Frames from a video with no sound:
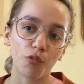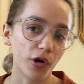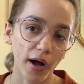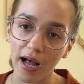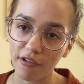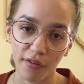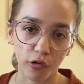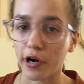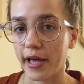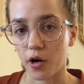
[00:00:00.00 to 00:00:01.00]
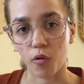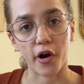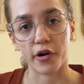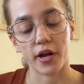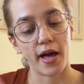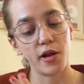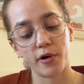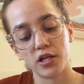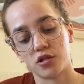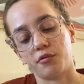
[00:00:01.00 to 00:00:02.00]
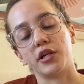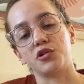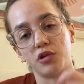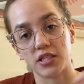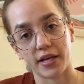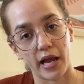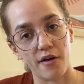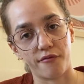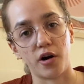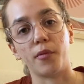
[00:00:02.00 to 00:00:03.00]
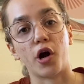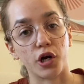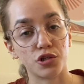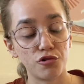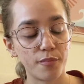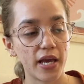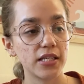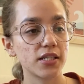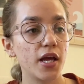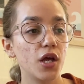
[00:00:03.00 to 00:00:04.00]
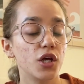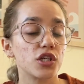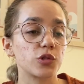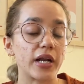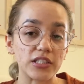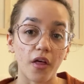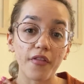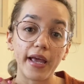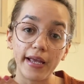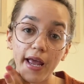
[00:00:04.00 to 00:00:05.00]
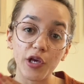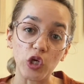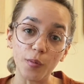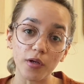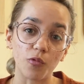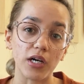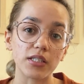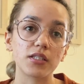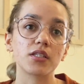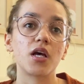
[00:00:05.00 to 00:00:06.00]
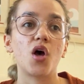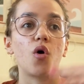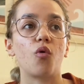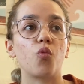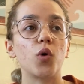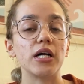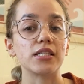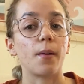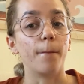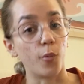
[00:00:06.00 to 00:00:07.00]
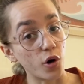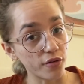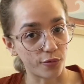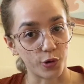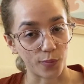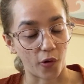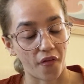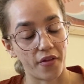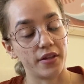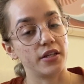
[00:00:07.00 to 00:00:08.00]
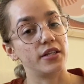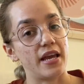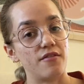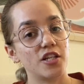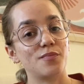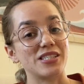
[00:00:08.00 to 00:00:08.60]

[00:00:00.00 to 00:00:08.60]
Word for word: we don't have enough fluoride in our water anyway, so we do need to get it from our toothpaste. So when I saw the Hey Human one was more affordable, than the Davids,